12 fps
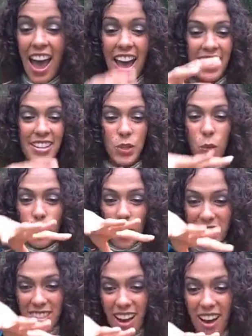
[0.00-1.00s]
and
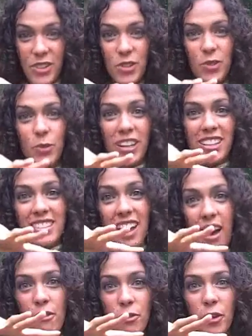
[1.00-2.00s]
what it's
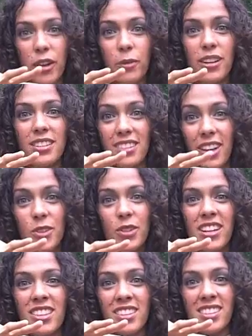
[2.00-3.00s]
covering, what's
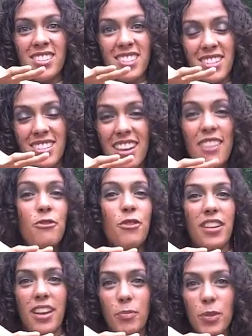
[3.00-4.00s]
underneath it is this
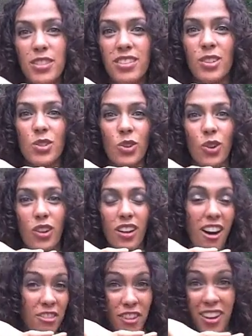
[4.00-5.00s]
infinite potential
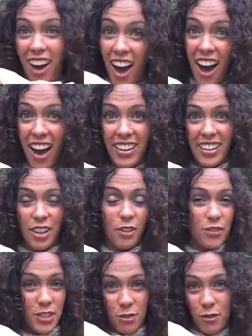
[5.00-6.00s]
of God and
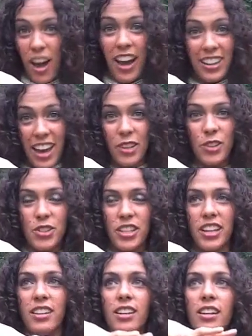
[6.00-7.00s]
of divine
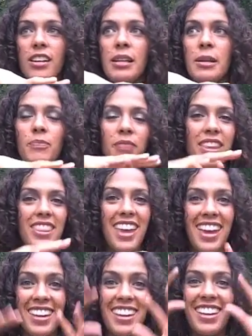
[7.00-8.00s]
energy,
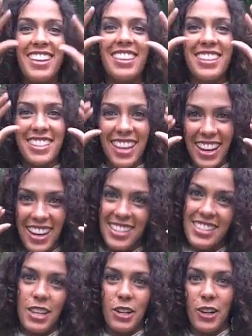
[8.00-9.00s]
then the skin
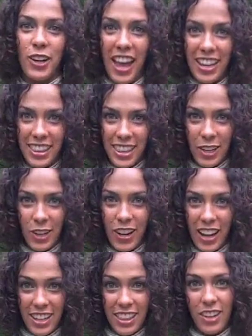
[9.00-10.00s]
gets thinner and thinner
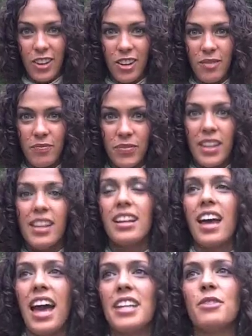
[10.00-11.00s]
and thinner.
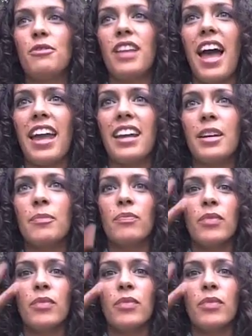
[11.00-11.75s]
Kind of like